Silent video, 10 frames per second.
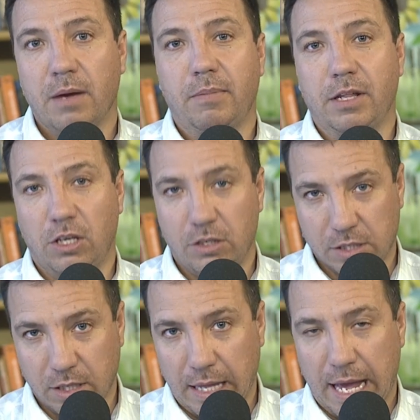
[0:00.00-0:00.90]
But you
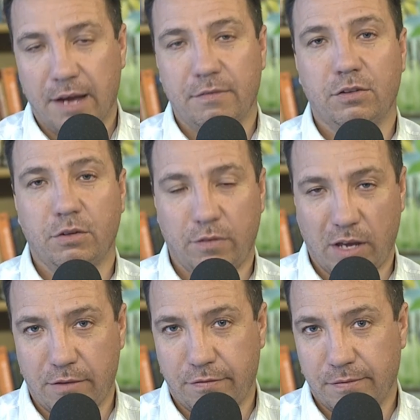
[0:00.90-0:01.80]
still have to
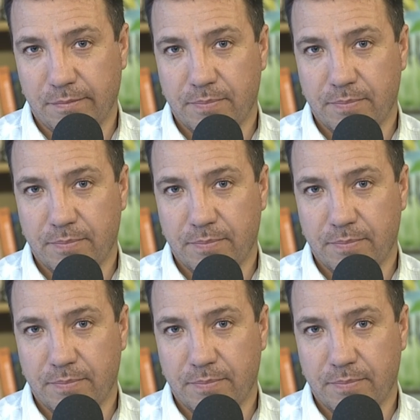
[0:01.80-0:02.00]
forgive.